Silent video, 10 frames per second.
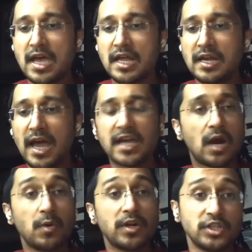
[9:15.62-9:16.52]
like
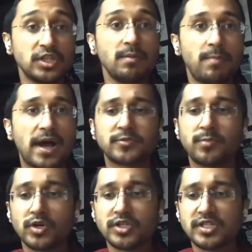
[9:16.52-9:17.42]
our digital
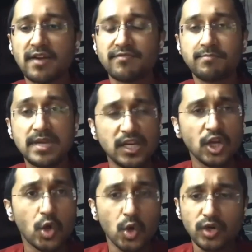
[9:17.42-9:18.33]
passports, have
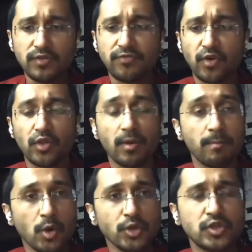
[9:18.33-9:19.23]
been good for the
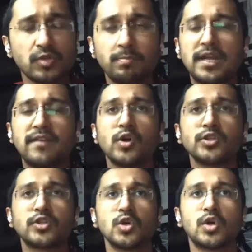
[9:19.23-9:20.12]
most, but have
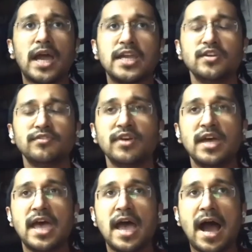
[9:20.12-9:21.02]
also kind of
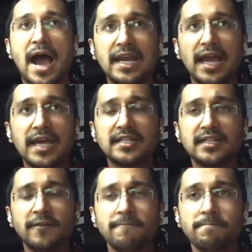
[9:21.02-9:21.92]

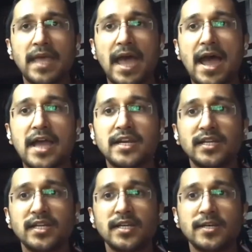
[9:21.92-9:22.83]
highlighted and
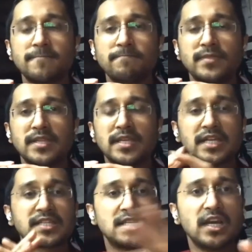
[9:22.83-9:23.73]

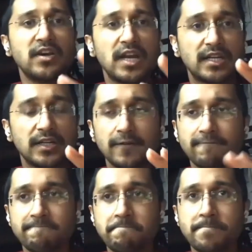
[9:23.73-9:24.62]
accelerated
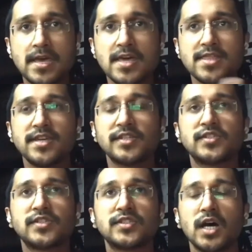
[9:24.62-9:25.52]
this